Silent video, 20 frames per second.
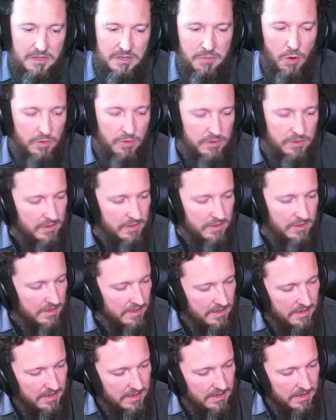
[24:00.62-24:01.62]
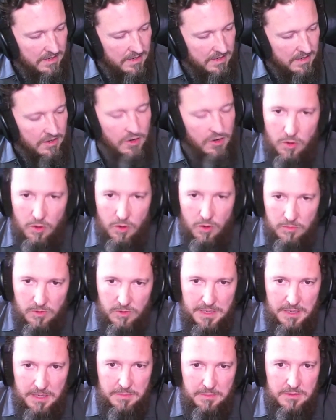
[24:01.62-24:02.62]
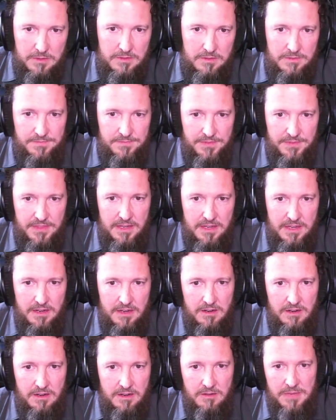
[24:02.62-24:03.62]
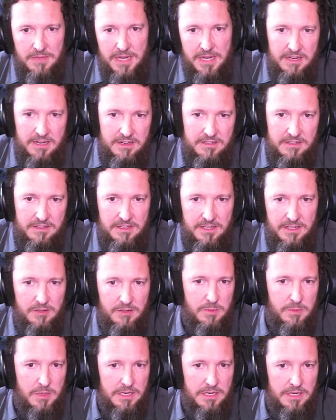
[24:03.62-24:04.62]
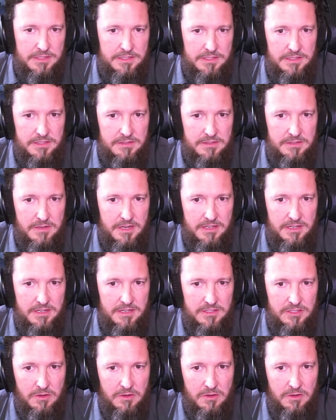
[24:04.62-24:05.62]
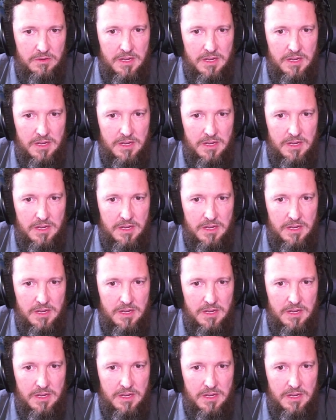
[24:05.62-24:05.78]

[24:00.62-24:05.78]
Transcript: both normal people and enterprises, right? So